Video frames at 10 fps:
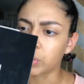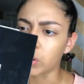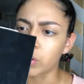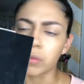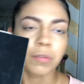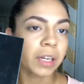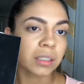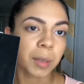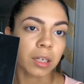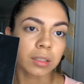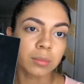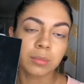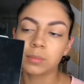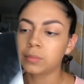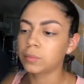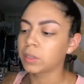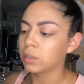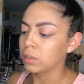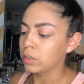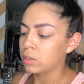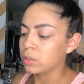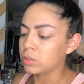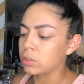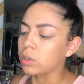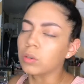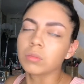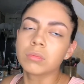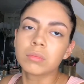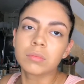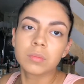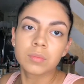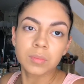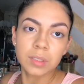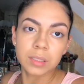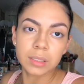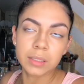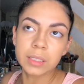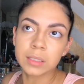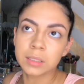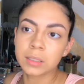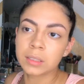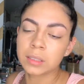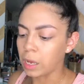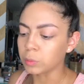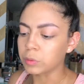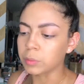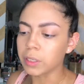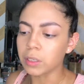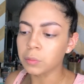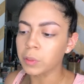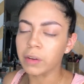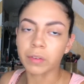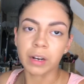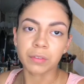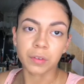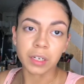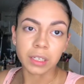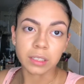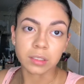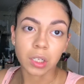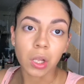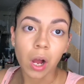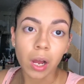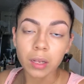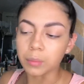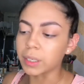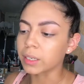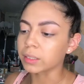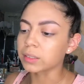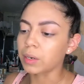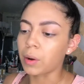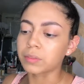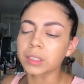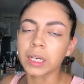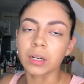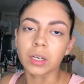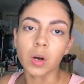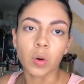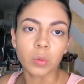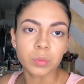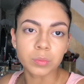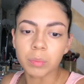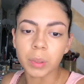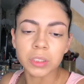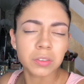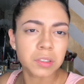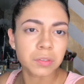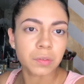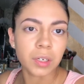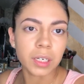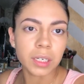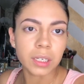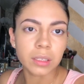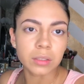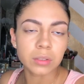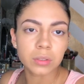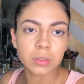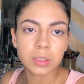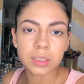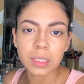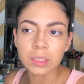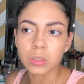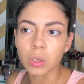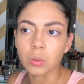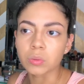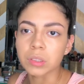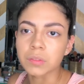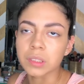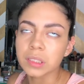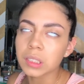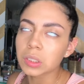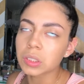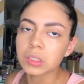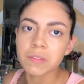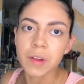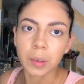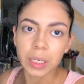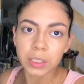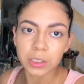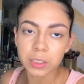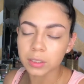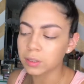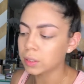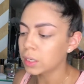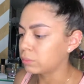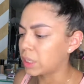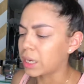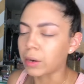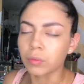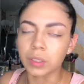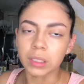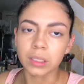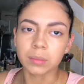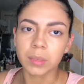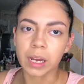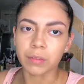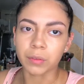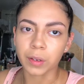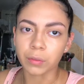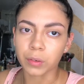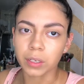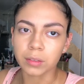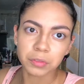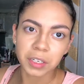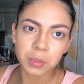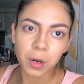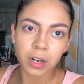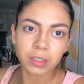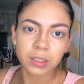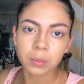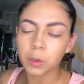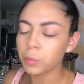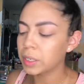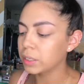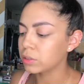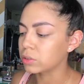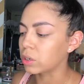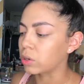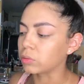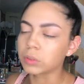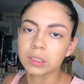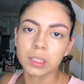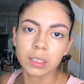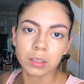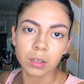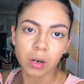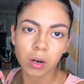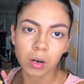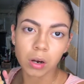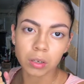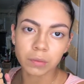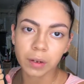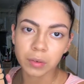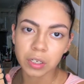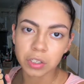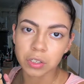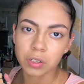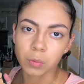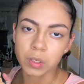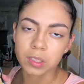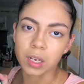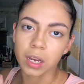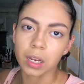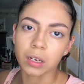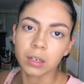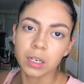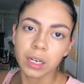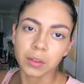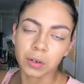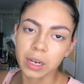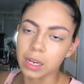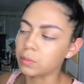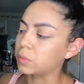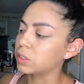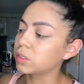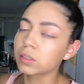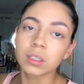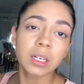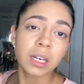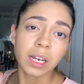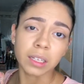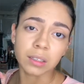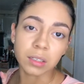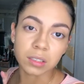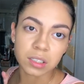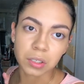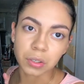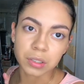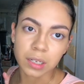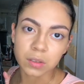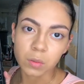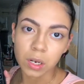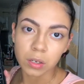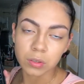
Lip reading: Pro Face Palette. So this helps me whenever I freelance a lot, because I don't have to carry a whole bunch of different skin tones of concealers and foundations, and I don't really have a favorite face products at the moment, so it's like all the foundations on one side and their names, and the concealers as well.